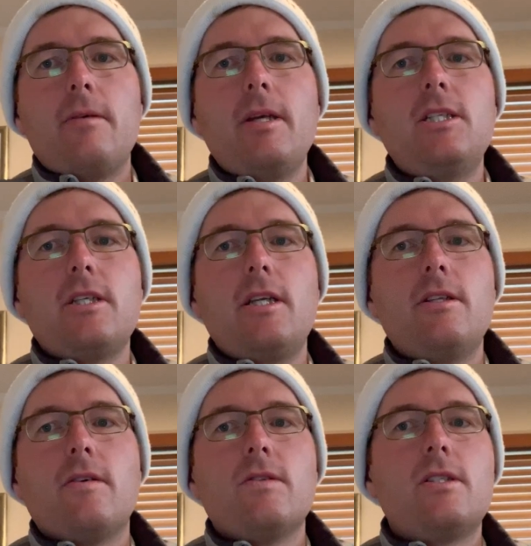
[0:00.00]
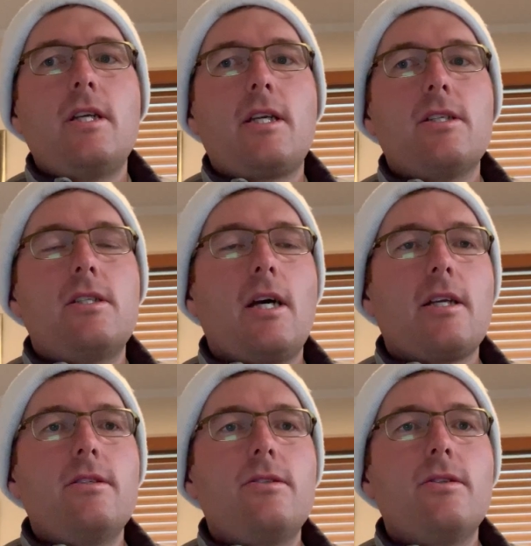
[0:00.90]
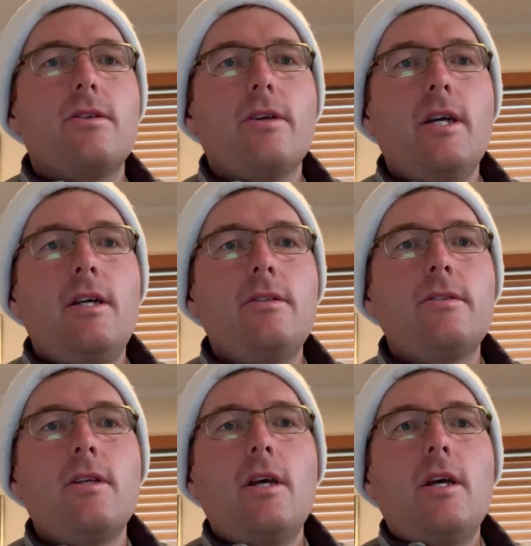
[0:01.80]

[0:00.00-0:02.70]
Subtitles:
Each end of the stick is stuck into the ground,